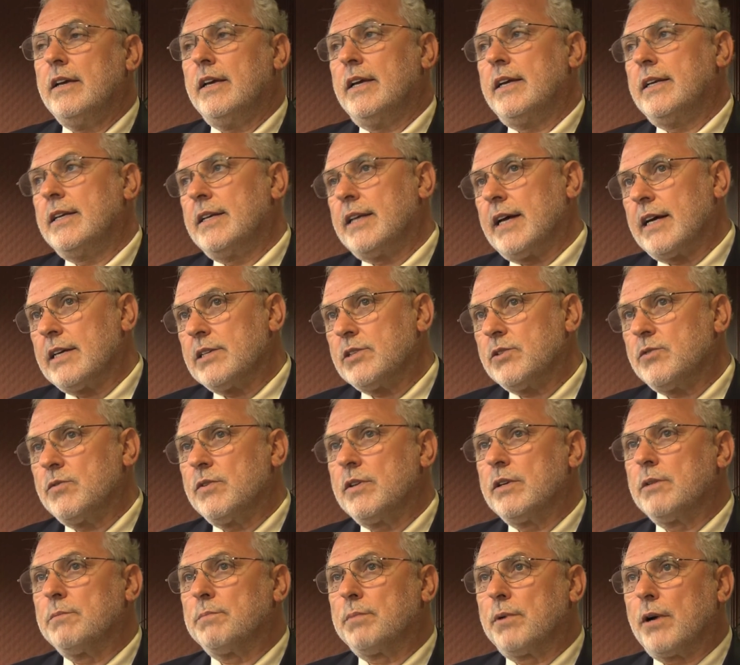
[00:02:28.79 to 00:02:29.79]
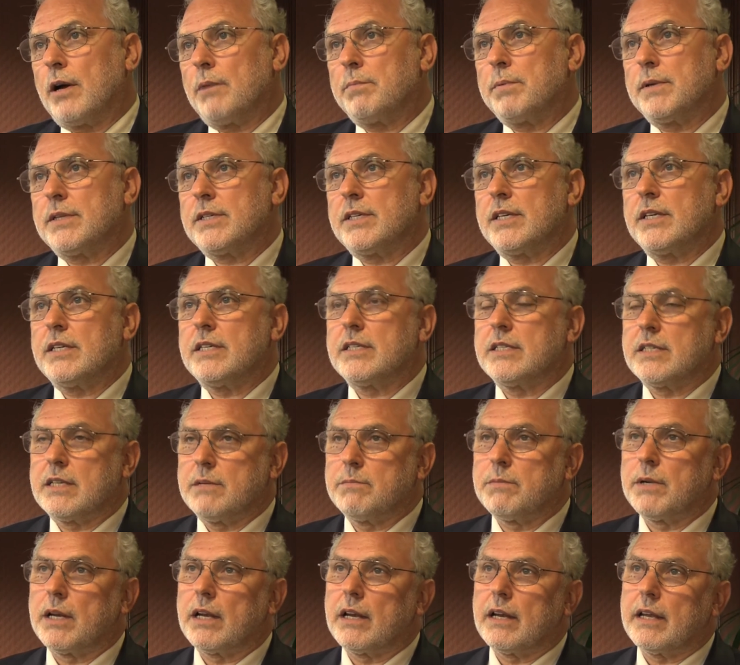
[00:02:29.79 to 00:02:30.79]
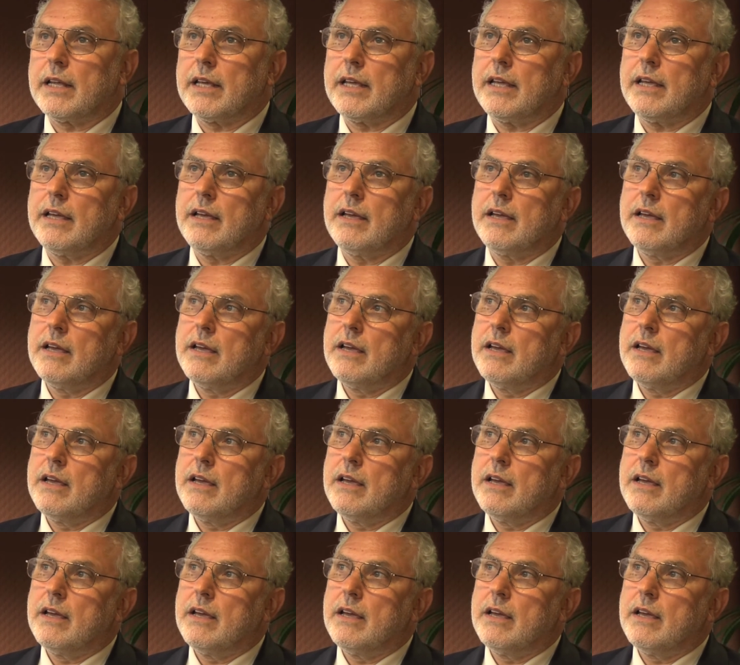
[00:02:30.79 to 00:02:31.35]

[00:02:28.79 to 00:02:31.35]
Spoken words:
Industrial property similarly